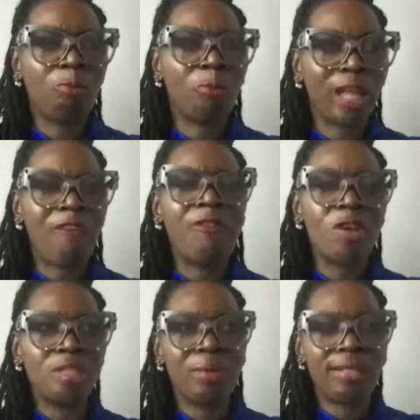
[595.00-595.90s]
when I
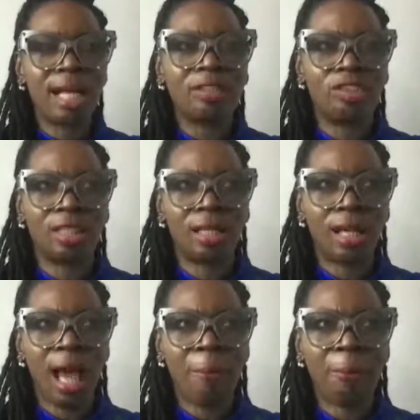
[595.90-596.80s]
first met Dr.
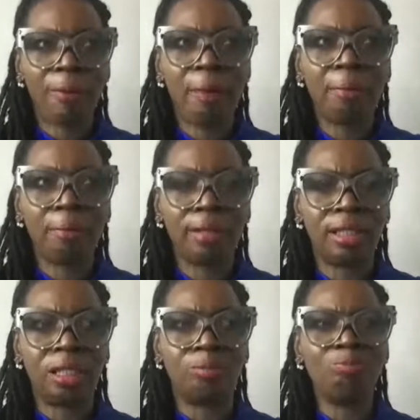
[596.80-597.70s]
Gina,
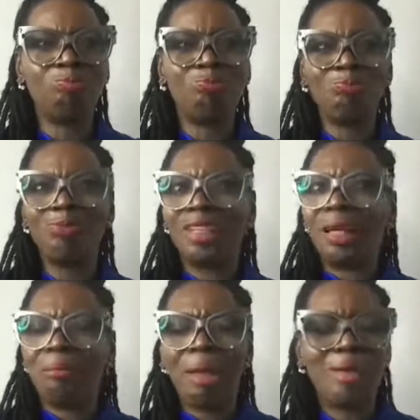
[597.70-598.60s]
probably
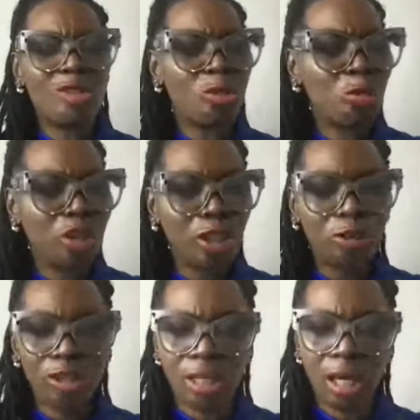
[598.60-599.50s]
maybe 2
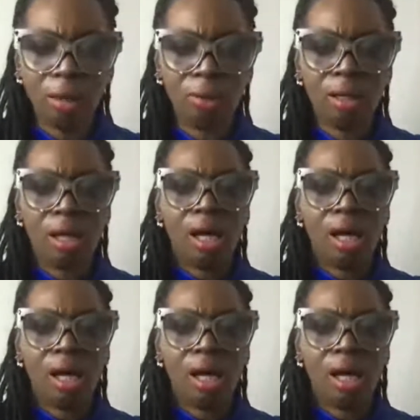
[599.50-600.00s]
years ago,